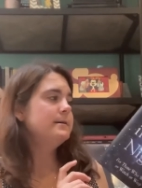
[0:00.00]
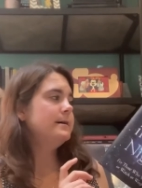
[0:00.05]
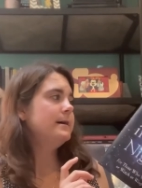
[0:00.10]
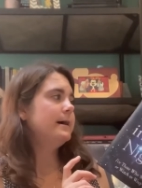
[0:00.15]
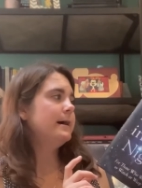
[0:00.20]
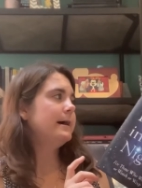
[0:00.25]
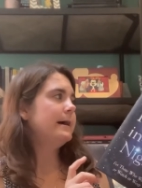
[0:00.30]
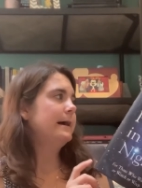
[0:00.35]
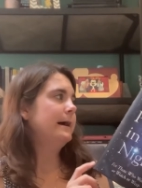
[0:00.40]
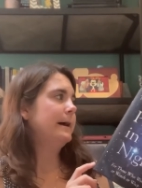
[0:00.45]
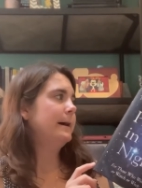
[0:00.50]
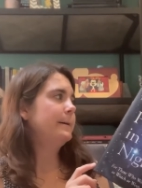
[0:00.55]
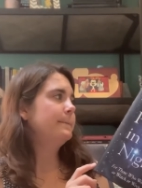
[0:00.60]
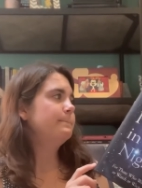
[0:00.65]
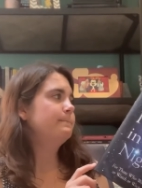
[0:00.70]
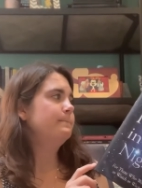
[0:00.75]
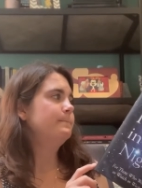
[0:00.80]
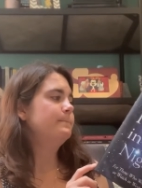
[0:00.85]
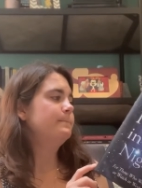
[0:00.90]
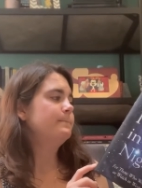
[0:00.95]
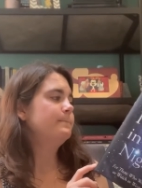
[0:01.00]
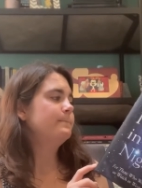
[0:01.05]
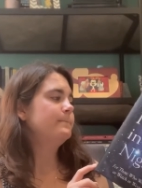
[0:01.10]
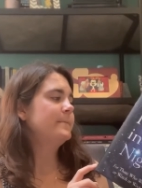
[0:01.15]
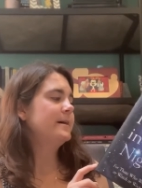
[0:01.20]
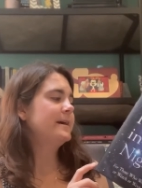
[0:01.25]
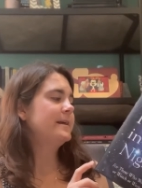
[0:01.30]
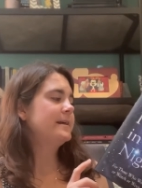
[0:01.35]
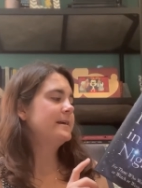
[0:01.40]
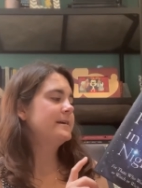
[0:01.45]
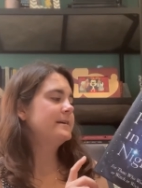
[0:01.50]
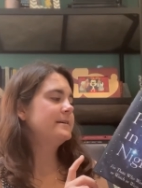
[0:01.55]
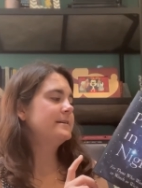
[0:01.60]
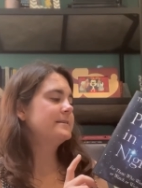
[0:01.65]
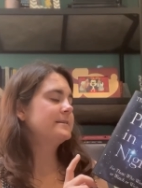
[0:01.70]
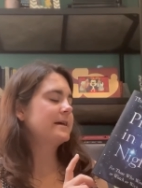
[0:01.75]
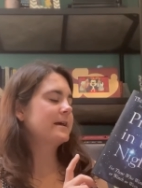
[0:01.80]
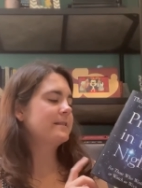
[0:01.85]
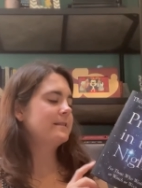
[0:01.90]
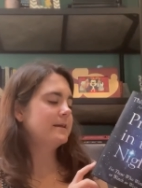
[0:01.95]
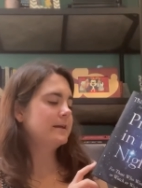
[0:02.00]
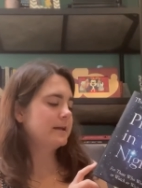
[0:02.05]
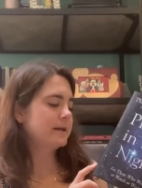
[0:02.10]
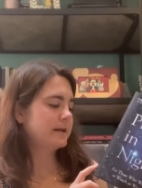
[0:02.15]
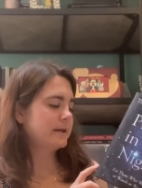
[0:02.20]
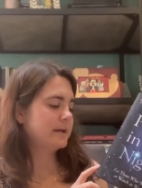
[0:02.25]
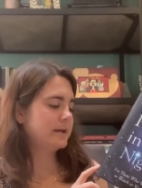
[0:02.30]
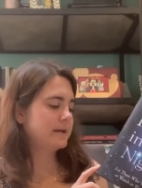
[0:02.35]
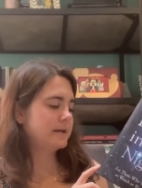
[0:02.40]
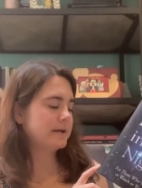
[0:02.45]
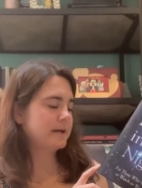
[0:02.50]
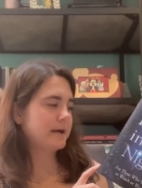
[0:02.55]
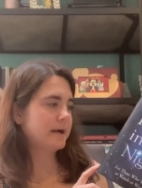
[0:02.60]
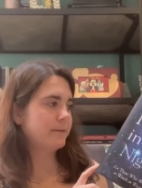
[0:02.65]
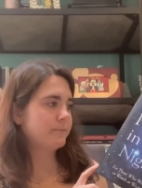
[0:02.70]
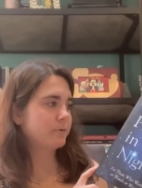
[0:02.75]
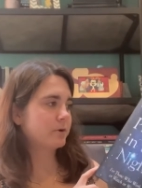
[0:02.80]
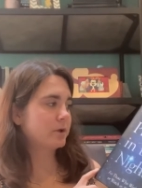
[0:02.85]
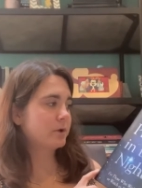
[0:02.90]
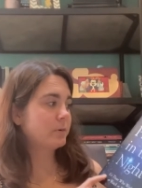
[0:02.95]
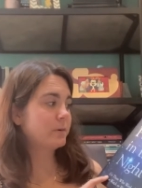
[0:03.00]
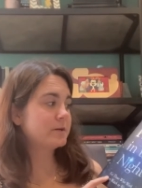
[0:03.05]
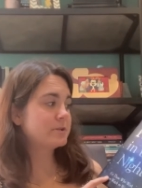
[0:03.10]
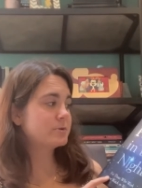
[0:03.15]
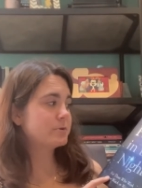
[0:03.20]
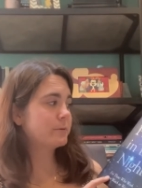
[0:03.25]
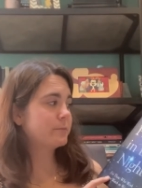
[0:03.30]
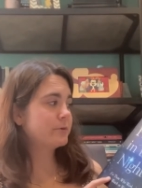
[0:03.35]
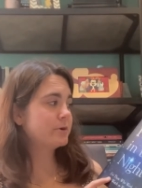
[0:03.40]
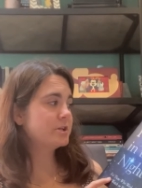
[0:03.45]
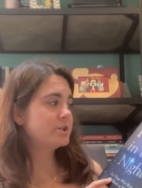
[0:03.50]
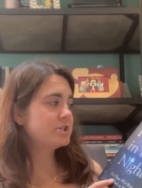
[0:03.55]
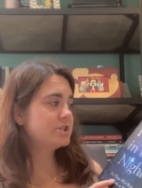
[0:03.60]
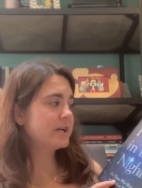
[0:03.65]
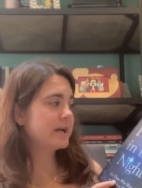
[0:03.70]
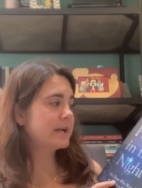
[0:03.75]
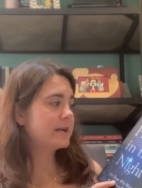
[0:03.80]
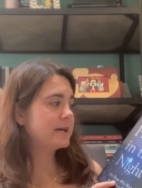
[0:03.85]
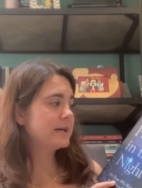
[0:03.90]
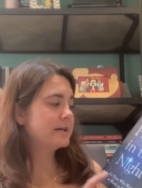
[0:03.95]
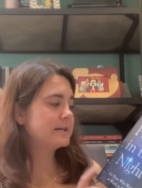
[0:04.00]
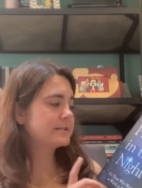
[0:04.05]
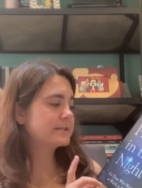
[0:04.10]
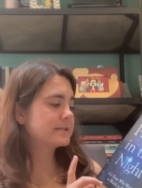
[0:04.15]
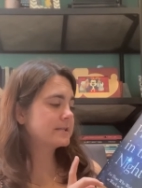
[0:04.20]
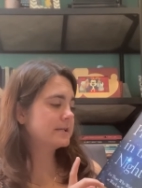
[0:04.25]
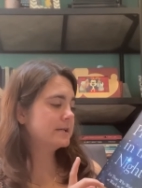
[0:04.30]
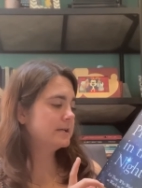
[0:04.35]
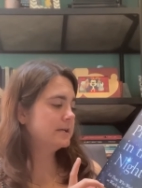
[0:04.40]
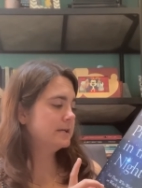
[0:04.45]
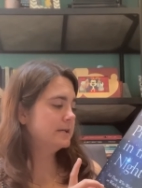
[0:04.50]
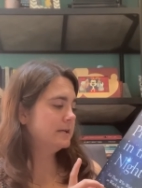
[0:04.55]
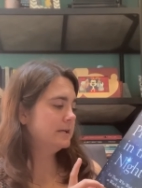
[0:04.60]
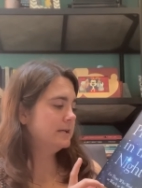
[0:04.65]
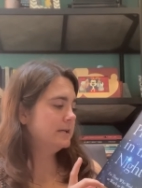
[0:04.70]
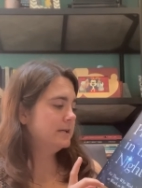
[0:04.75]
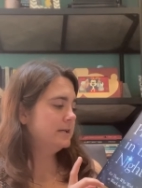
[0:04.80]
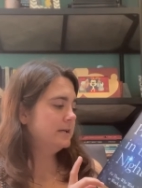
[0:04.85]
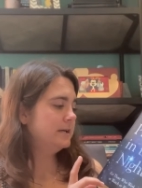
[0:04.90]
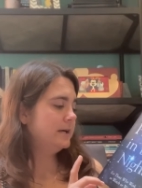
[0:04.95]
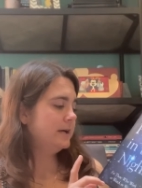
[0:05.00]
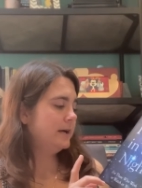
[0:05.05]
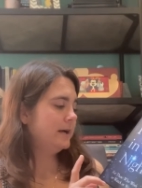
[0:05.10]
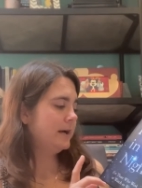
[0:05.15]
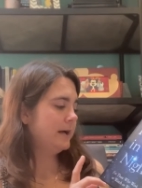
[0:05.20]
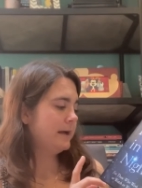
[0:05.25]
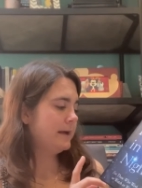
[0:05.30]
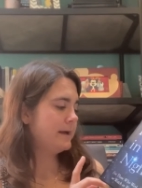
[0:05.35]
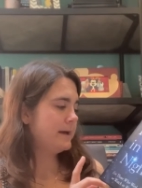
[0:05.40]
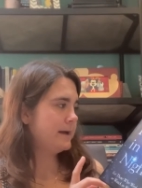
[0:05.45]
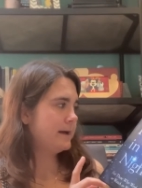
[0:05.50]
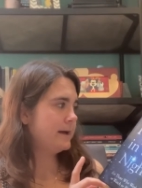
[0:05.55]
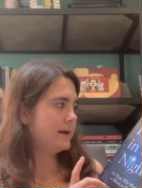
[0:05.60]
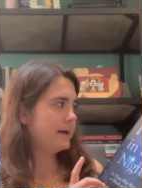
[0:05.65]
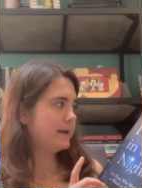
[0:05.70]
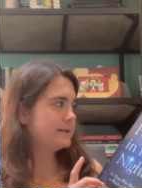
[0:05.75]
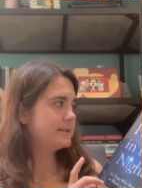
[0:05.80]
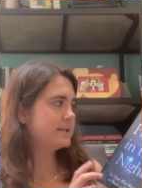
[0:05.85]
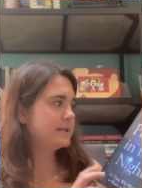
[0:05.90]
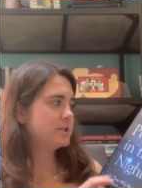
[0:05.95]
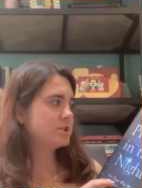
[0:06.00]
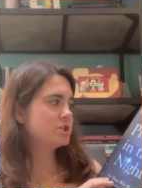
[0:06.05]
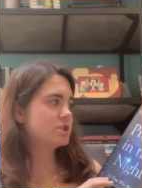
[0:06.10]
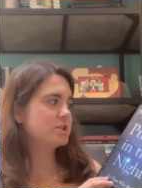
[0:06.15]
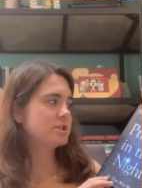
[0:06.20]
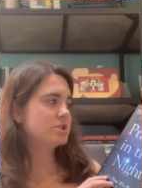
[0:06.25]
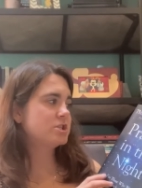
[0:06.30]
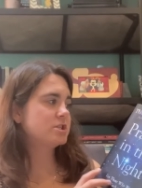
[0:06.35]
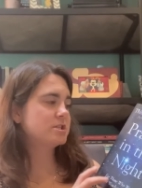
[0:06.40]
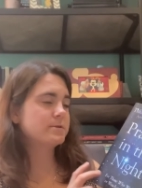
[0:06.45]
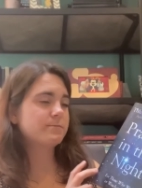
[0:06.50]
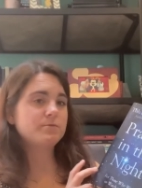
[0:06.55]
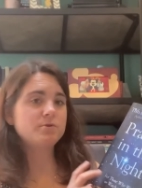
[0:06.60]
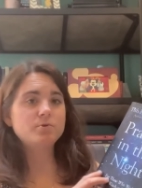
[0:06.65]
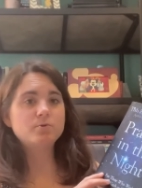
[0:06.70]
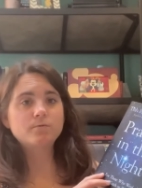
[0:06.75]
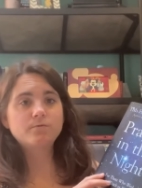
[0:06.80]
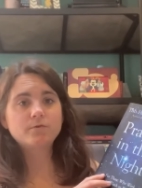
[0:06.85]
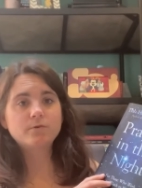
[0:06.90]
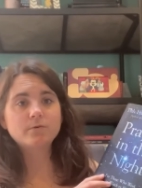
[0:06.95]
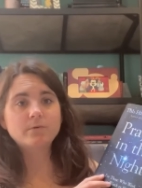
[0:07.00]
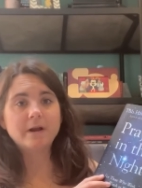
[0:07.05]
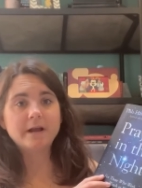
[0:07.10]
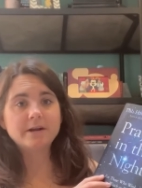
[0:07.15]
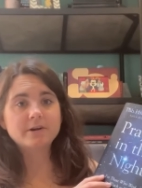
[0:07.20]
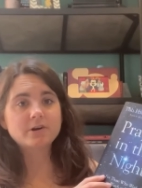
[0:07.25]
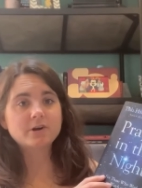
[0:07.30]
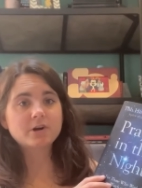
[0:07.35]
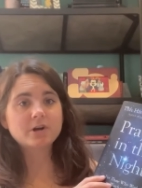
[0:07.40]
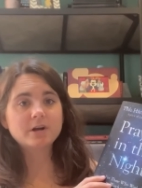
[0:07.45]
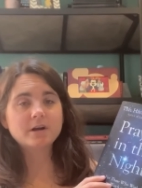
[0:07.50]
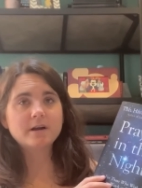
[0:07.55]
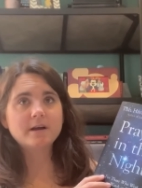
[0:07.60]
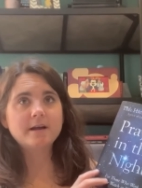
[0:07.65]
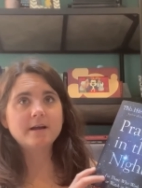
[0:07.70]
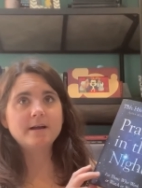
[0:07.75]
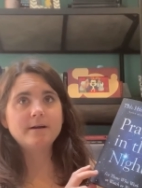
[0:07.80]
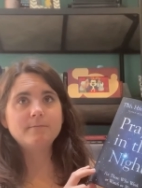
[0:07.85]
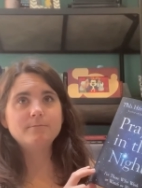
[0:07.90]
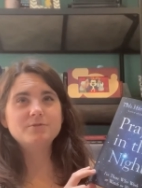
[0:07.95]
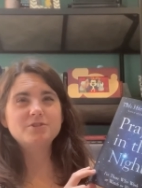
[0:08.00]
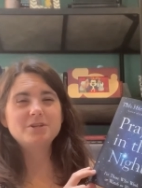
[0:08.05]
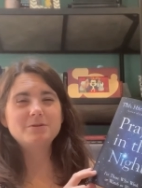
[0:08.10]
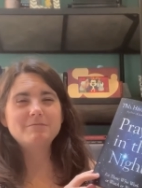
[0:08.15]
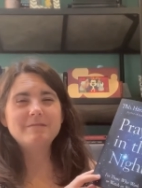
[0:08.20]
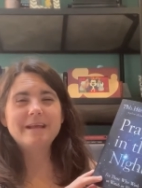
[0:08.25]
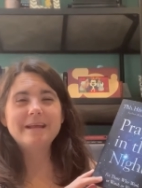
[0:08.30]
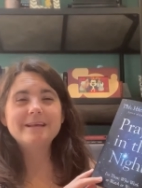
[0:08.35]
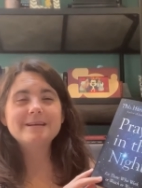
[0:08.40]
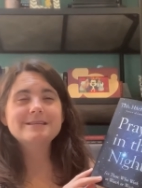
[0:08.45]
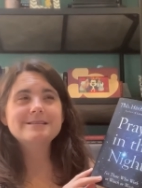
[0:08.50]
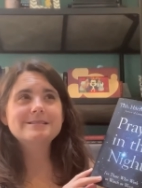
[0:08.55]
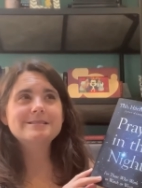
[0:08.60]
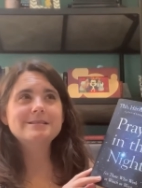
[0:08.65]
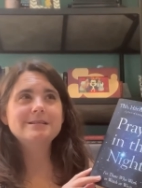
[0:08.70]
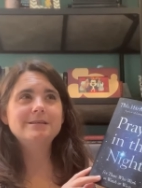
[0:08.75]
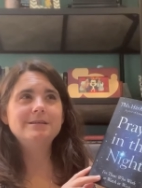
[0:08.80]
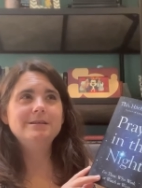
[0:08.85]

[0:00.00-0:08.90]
Um, and I think I'm really going to appreciate it. Uh, Tish is just a beautiful writer. Um, she makes